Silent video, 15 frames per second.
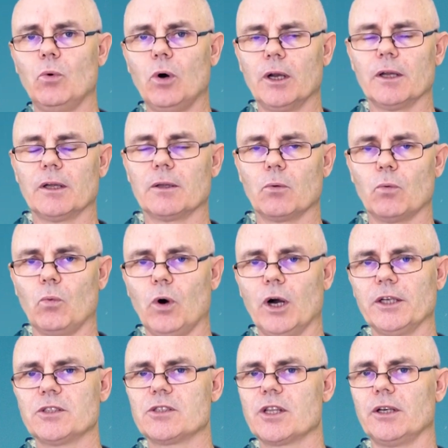
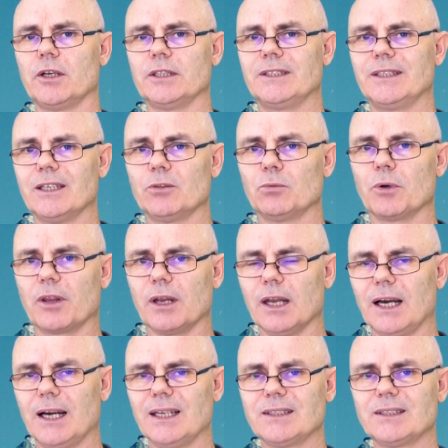ones that I dealt with
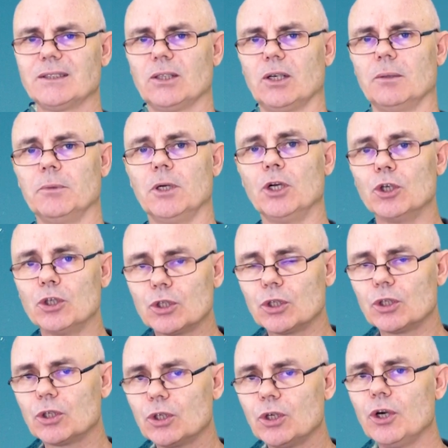last time,
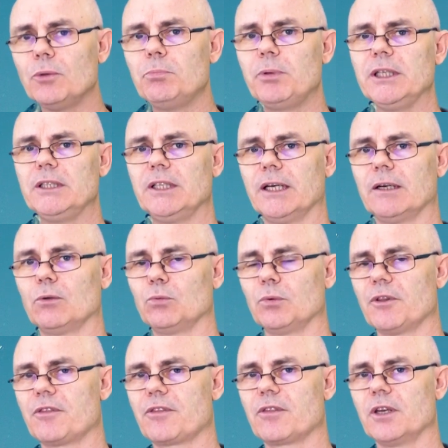could be dealt
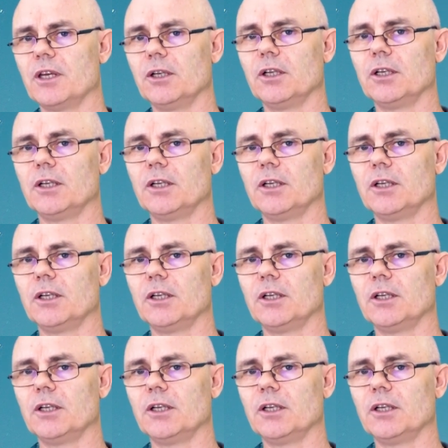with in